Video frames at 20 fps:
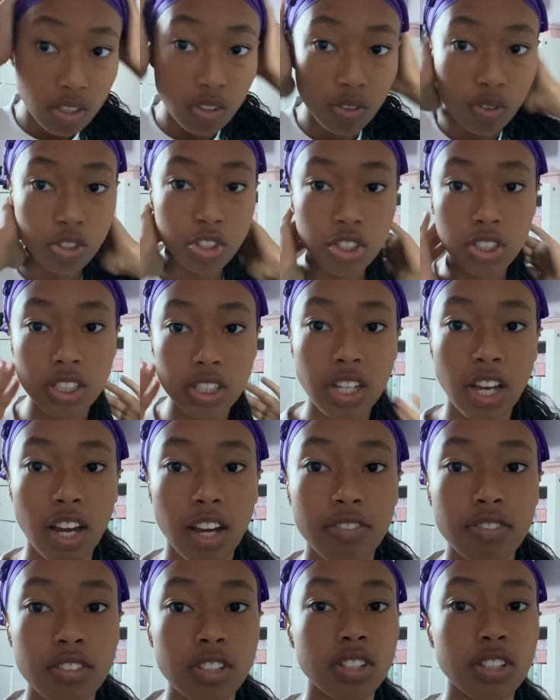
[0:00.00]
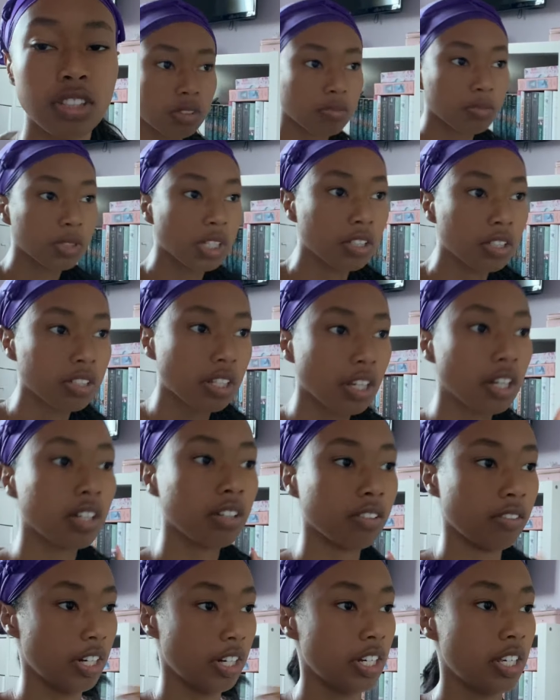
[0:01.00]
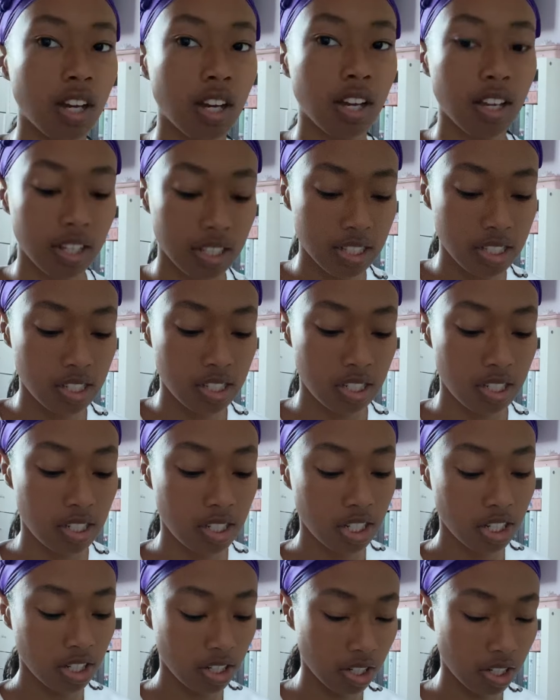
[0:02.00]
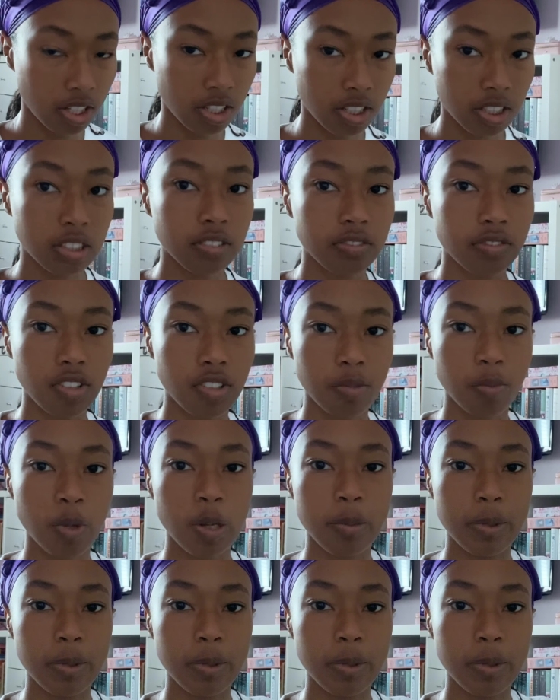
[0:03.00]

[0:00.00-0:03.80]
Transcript: usually after I'm done getting ready, I sit here in front of my